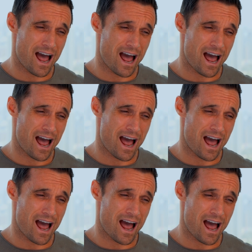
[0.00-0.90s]

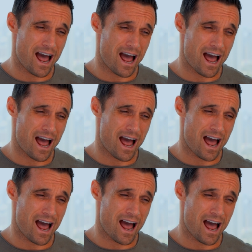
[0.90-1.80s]

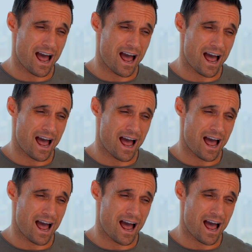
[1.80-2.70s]

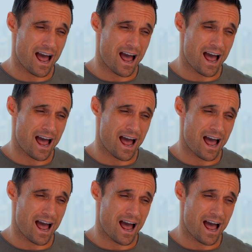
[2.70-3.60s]

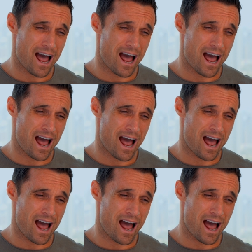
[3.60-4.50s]

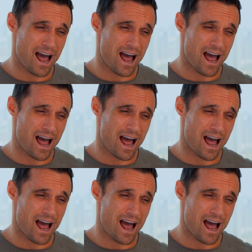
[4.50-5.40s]

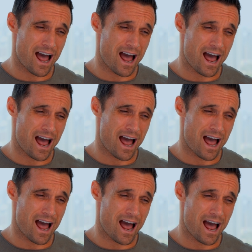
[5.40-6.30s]

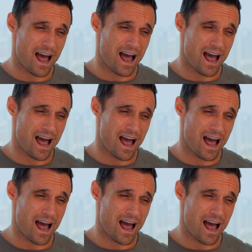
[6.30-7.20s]

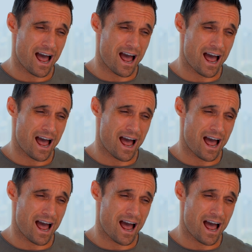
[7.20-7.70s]
Nobody speaks.